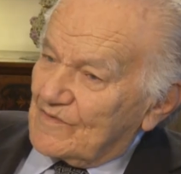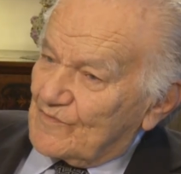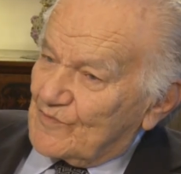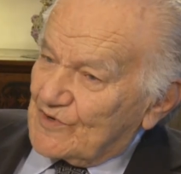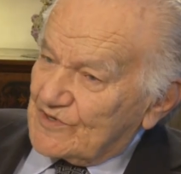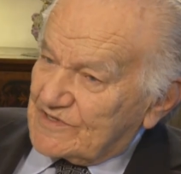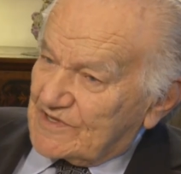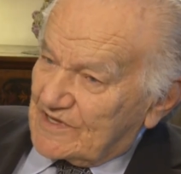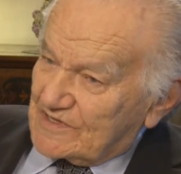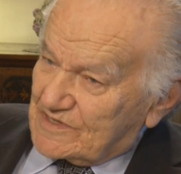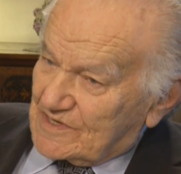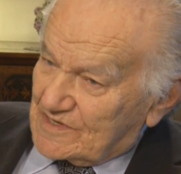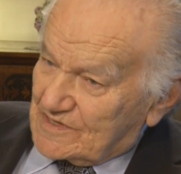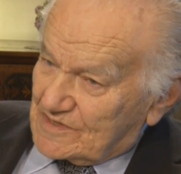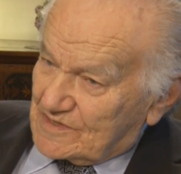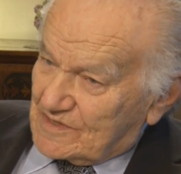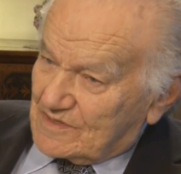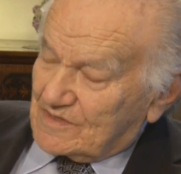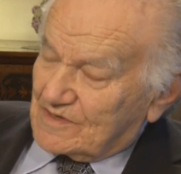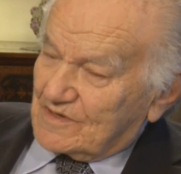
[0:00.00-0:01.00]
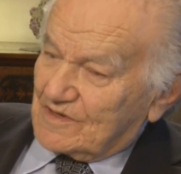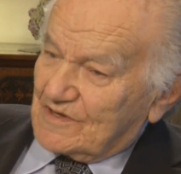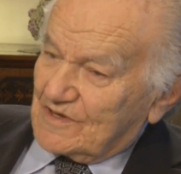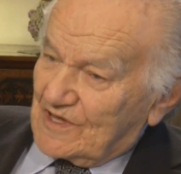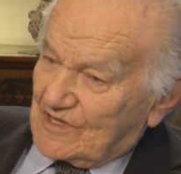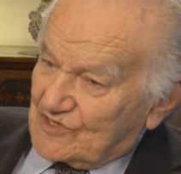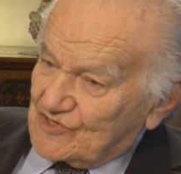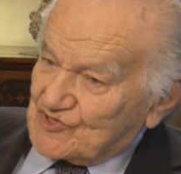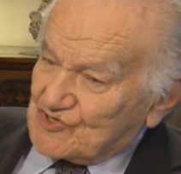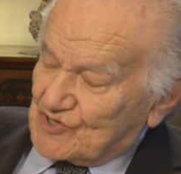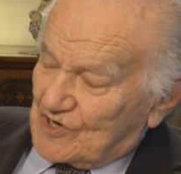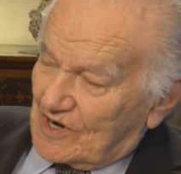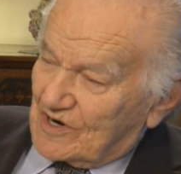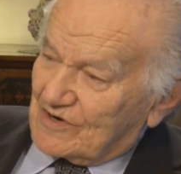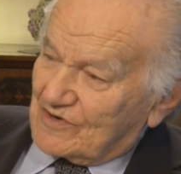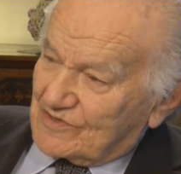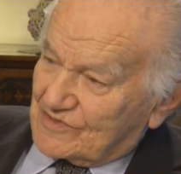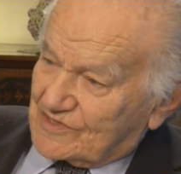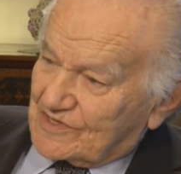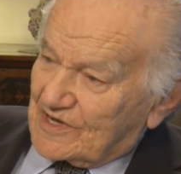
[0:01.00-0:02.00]
we did in in
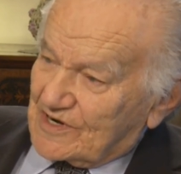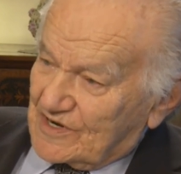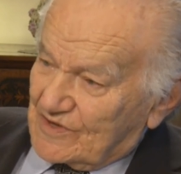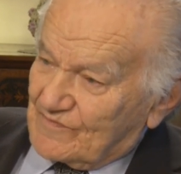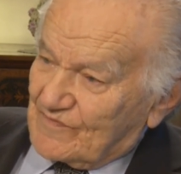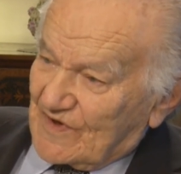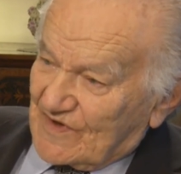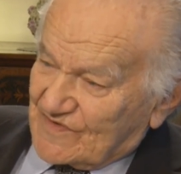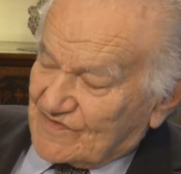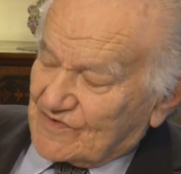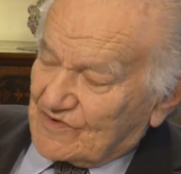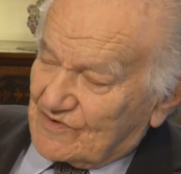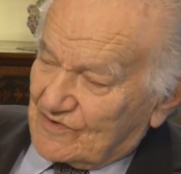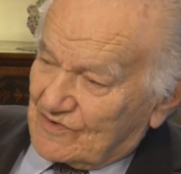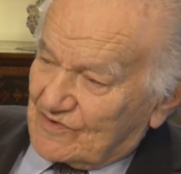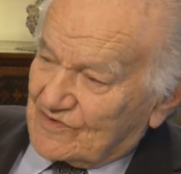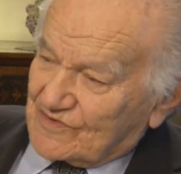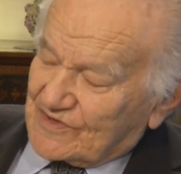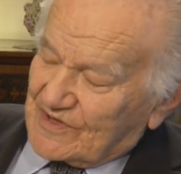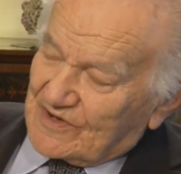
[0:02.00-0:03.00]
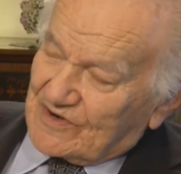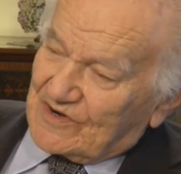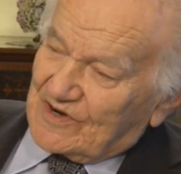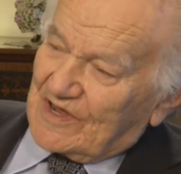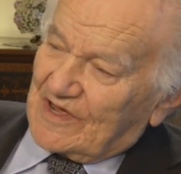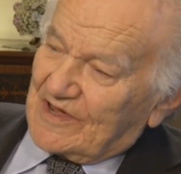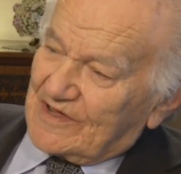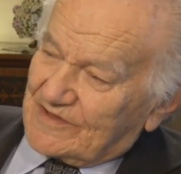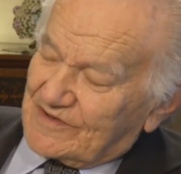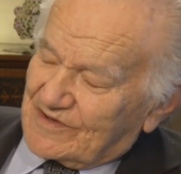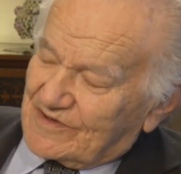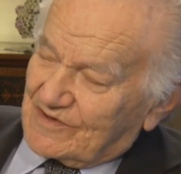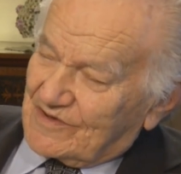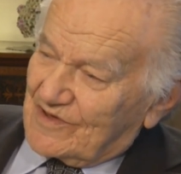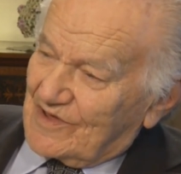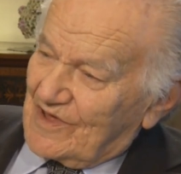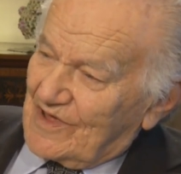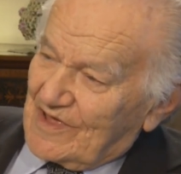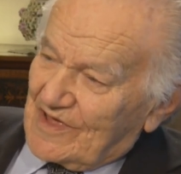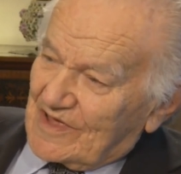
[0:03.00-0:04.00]
Charlotte and in Western North Carolina,
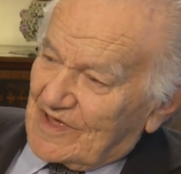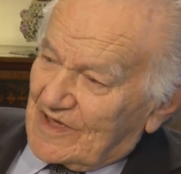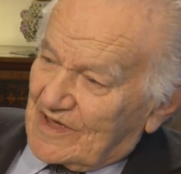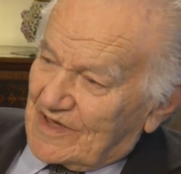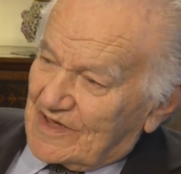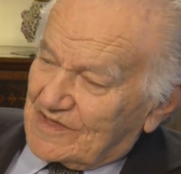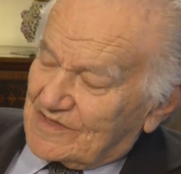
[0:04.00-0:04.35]
yeah.